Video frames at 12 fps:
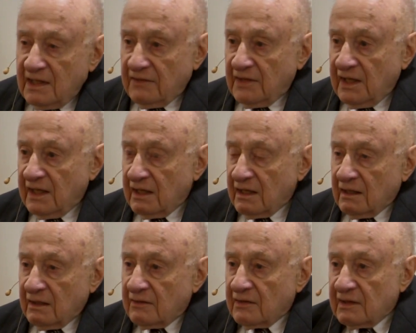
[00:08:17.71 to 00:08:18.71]
And they,
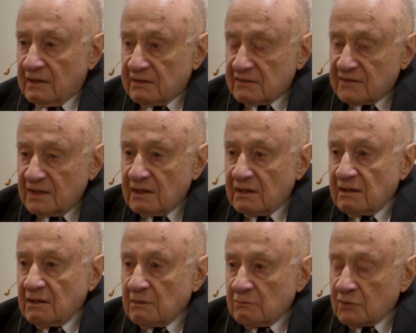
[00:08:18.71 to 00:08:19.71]
uh, it, is,
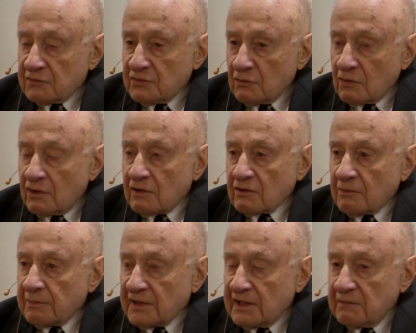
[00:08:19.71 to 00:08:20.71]
it was no longer
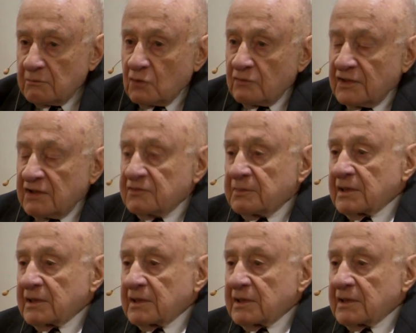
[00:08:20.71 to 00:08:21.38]
playing movies,